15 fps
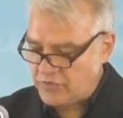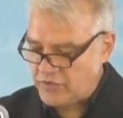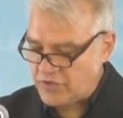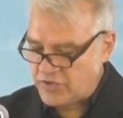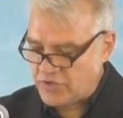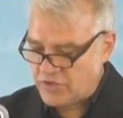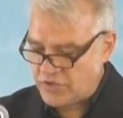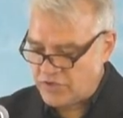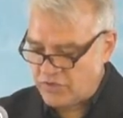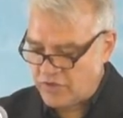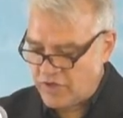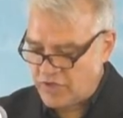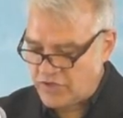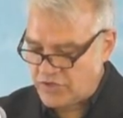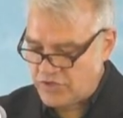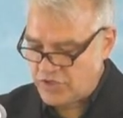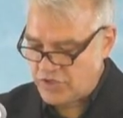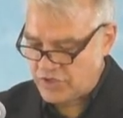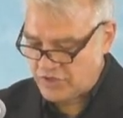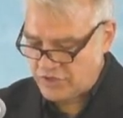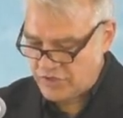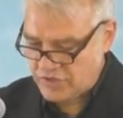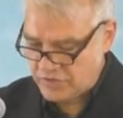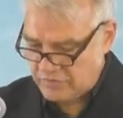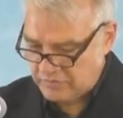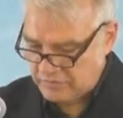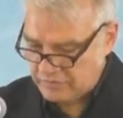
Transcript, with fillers: which is in Christ Jesus."